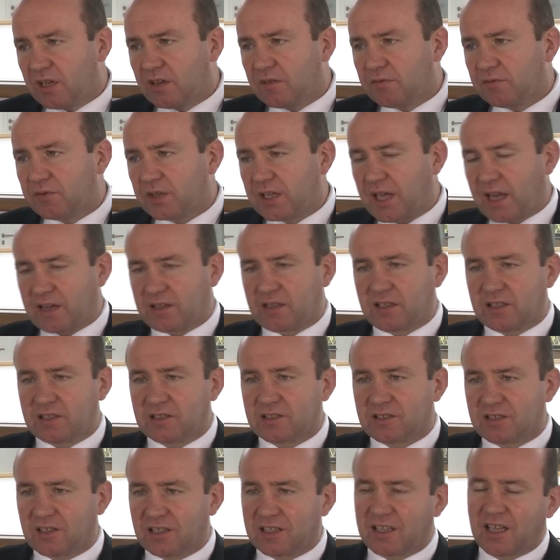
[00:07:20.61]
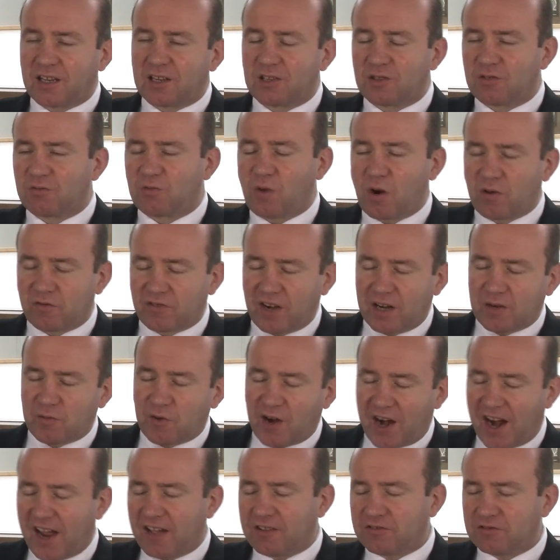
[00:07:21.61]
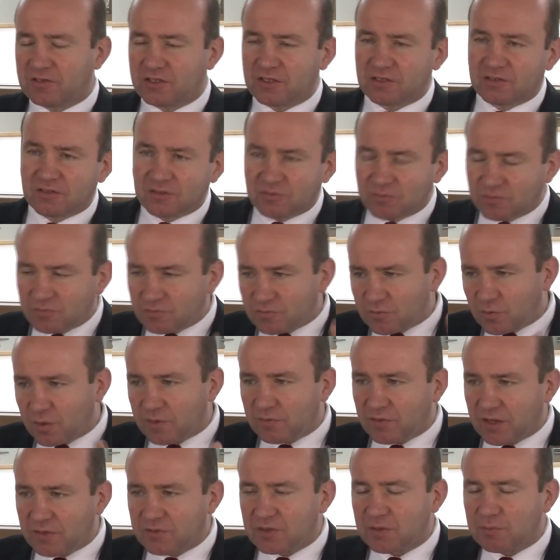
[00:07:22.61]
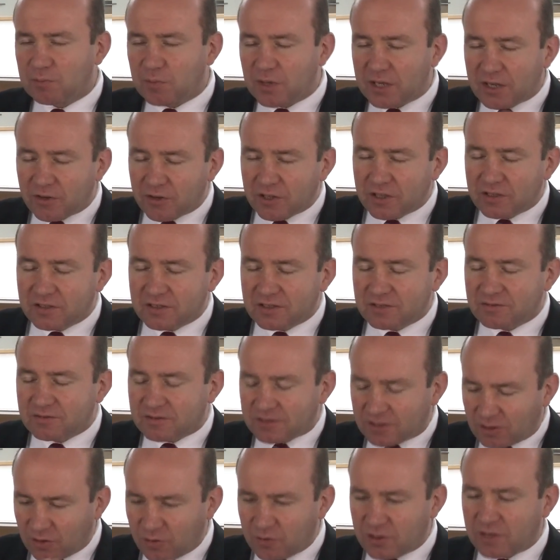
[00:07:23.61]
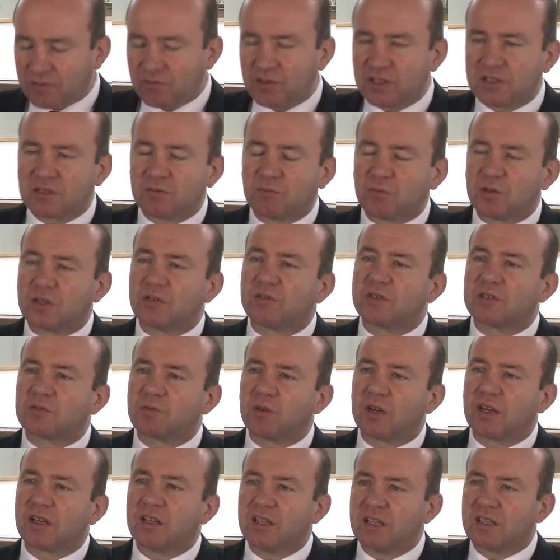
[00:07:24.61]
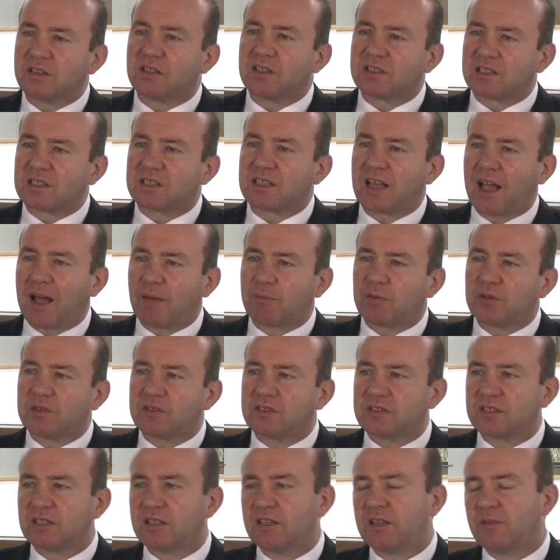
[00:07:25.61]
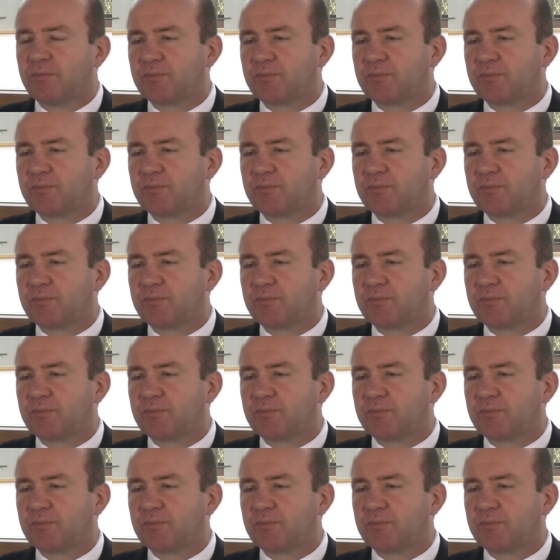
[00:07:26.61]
forget this and get it the wrong way around, and we've lived in periods, including recent periods, where this has happened.